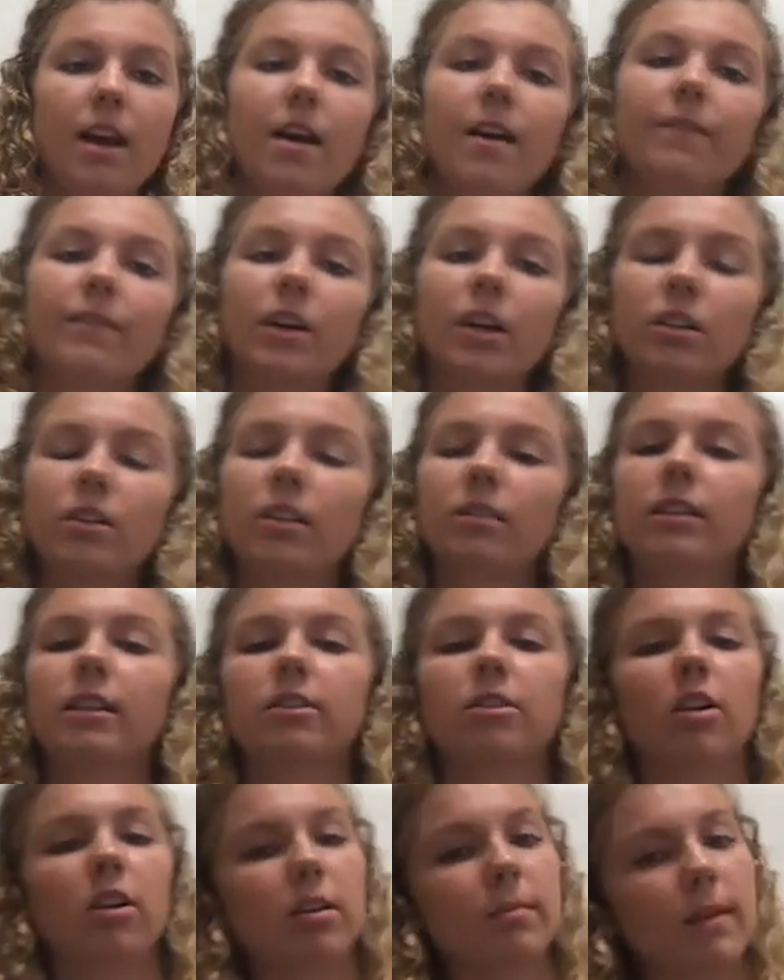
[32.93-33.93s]
First, I would like
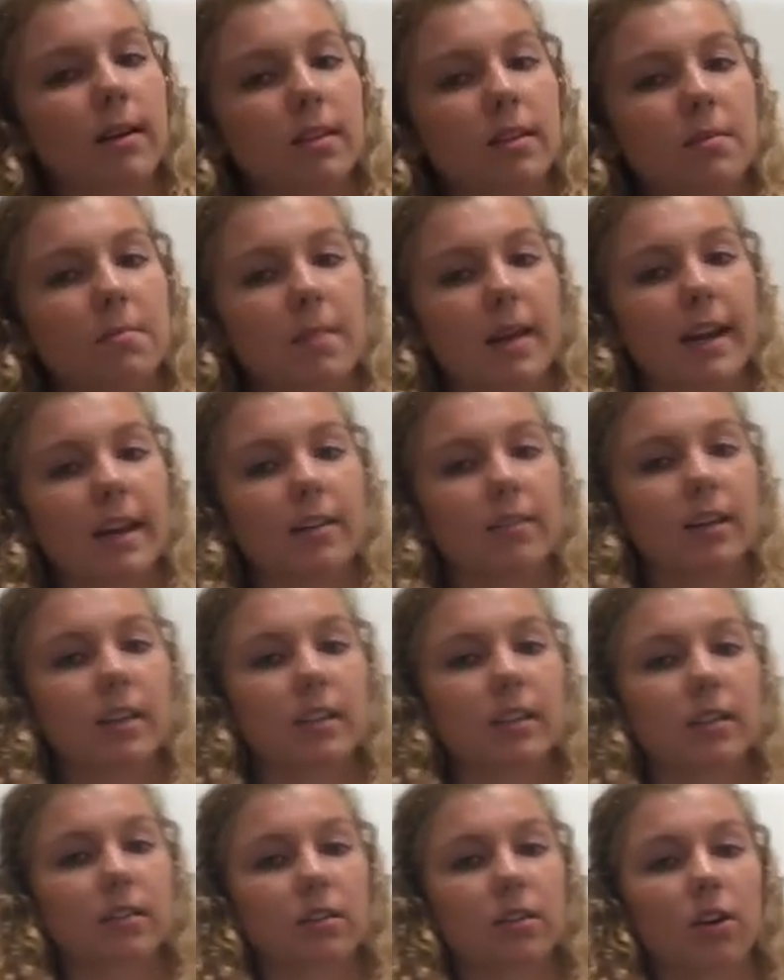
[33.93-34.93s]
to talk about the main
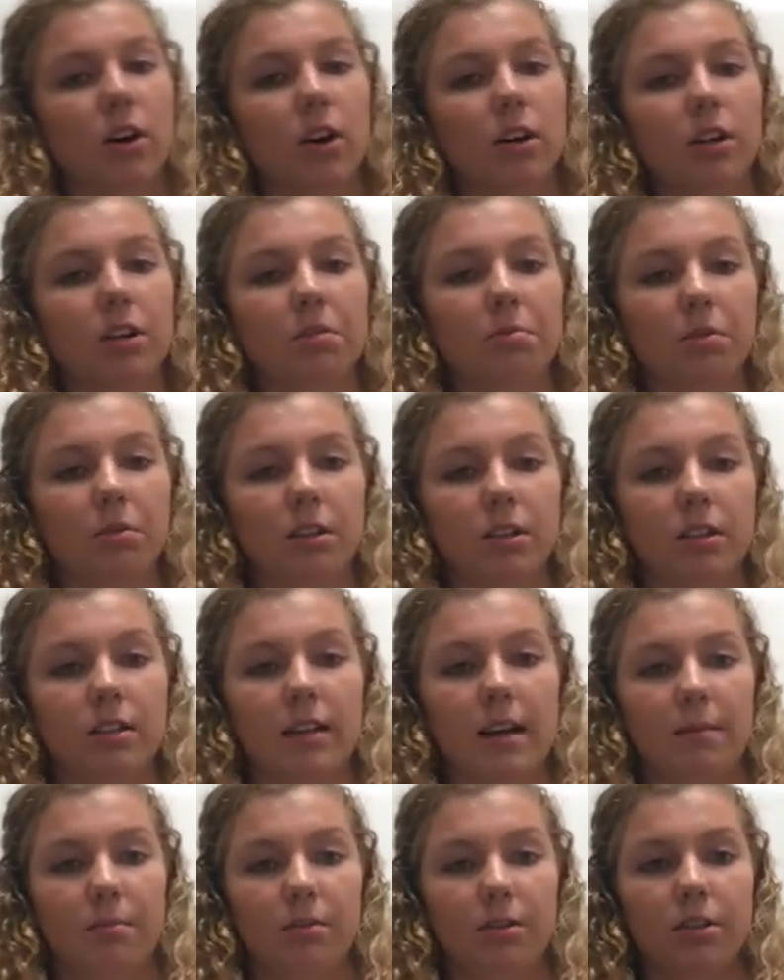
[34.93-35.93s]
reasons the colonies were
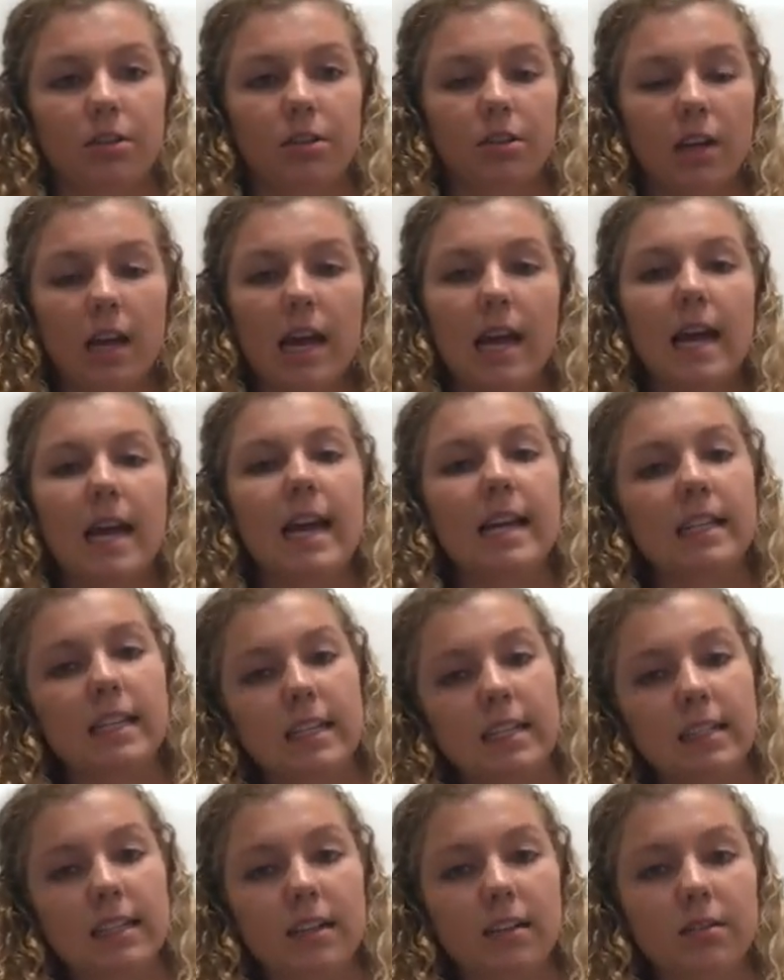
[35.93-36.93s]
established. In
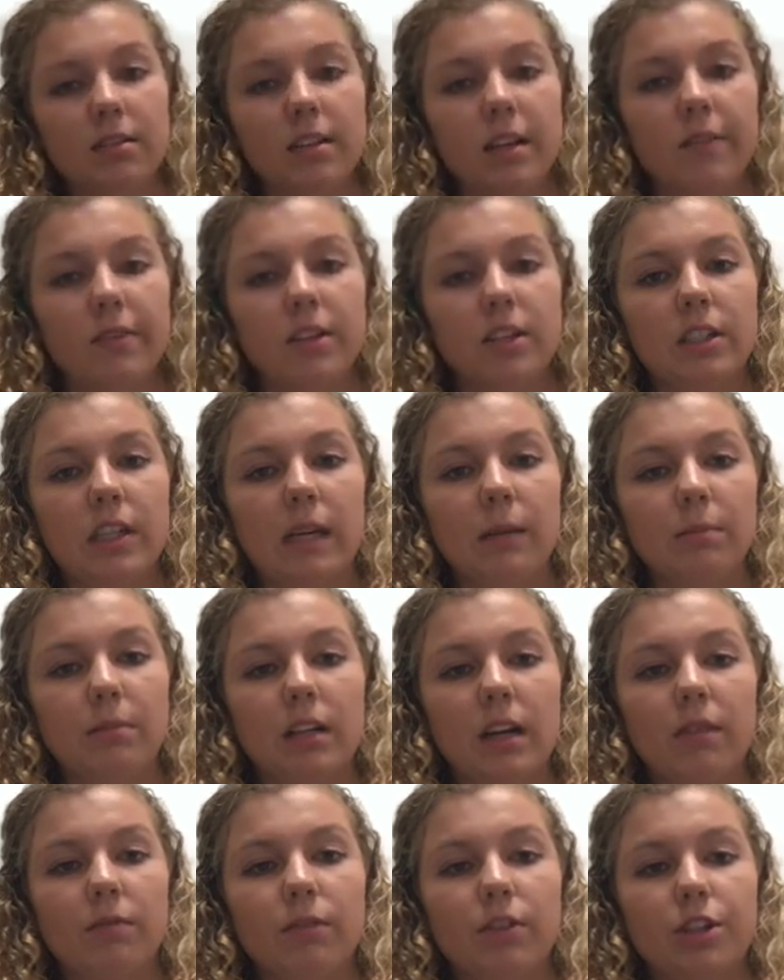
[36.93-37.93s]
1607,
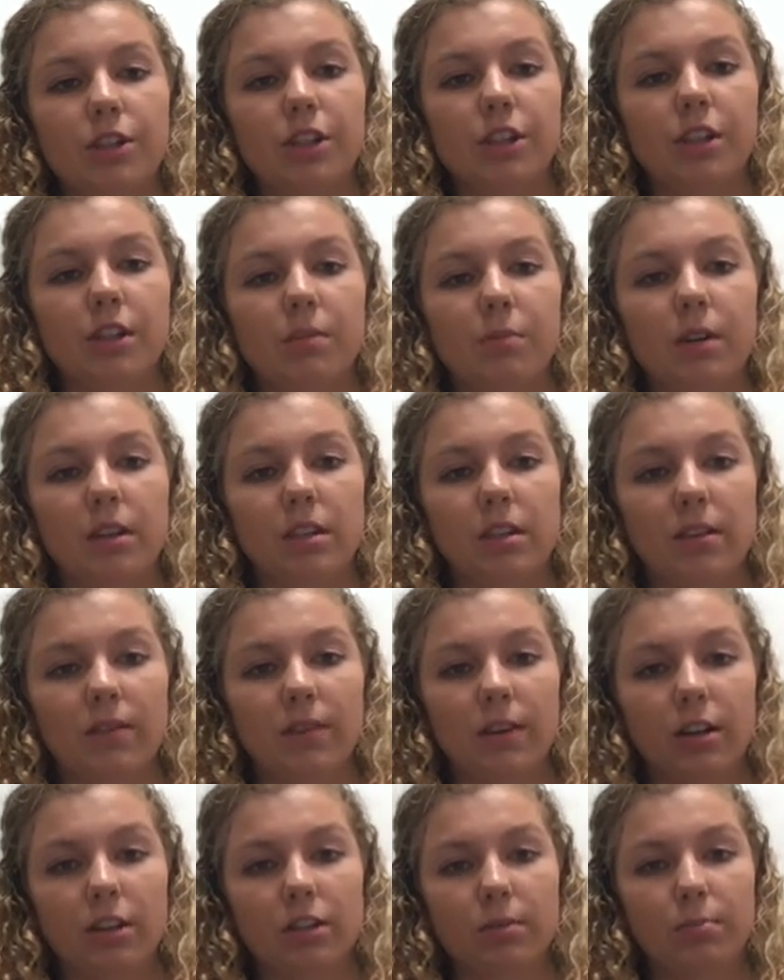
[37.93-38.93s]
Jamestown, Virginia was the
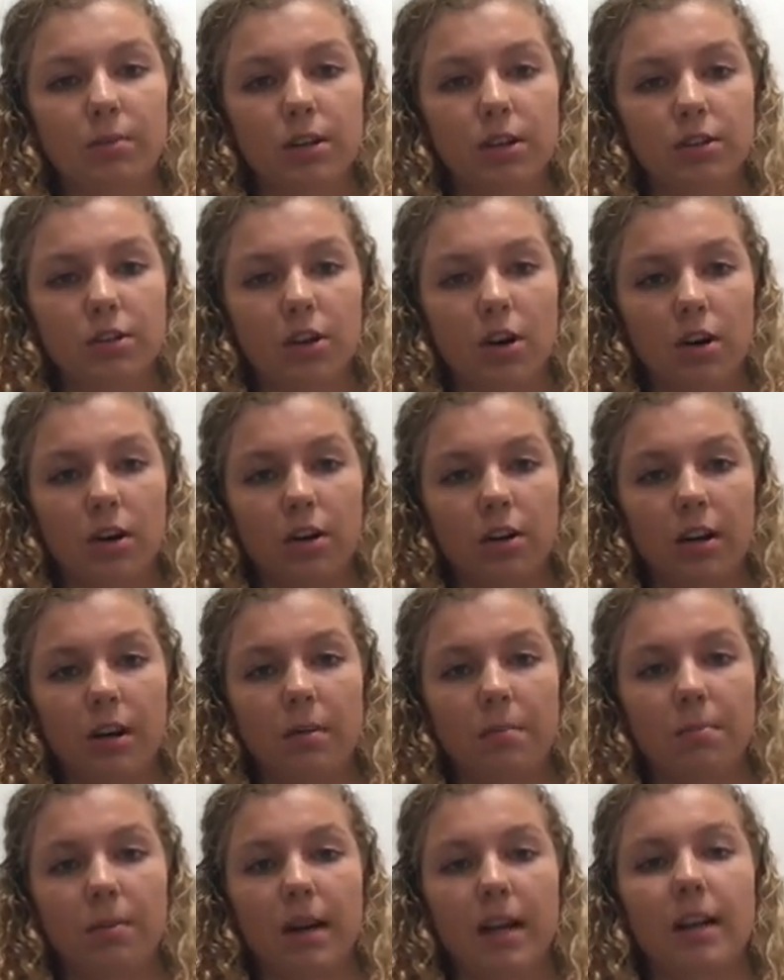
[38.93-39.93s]
first British colony
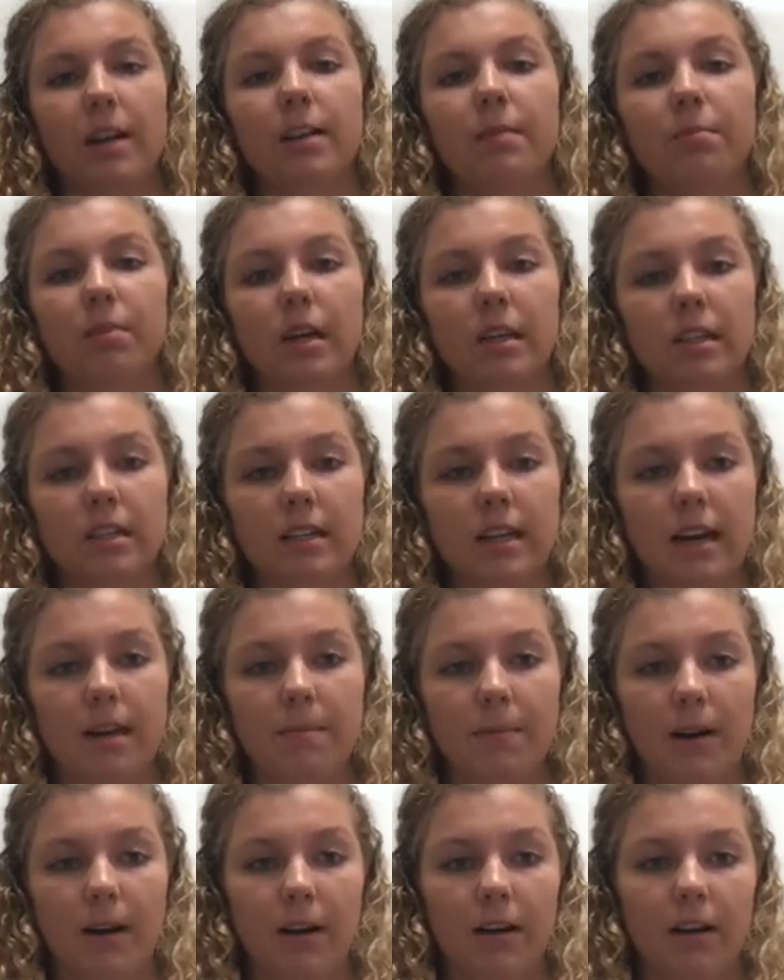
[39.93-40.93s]
planted in present-day
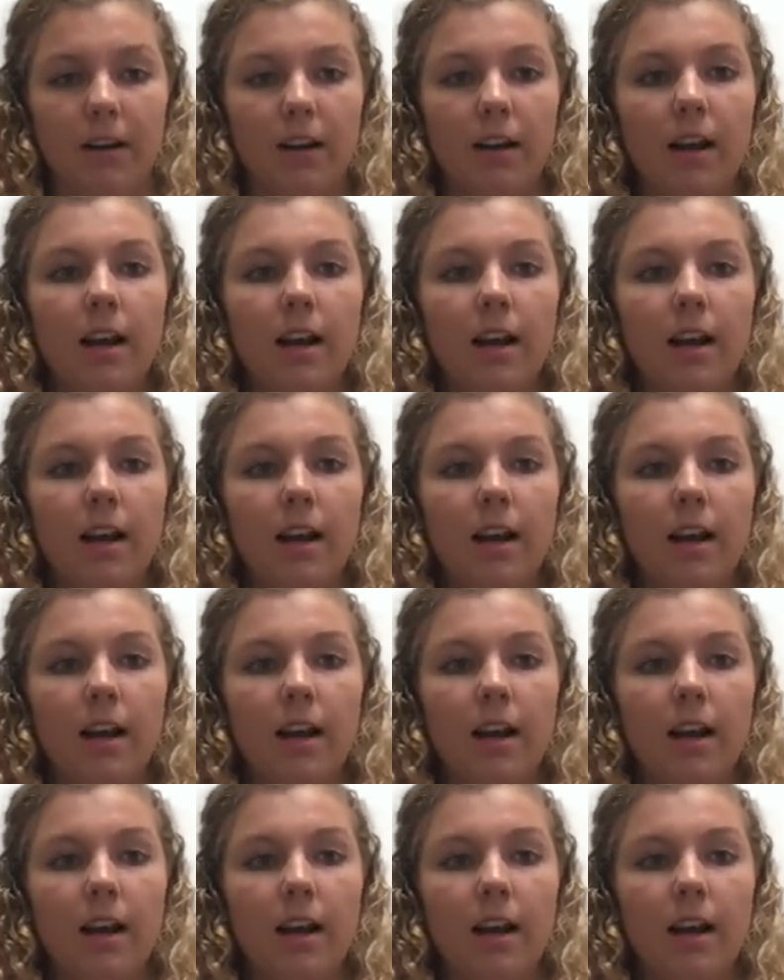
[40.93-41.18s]
America.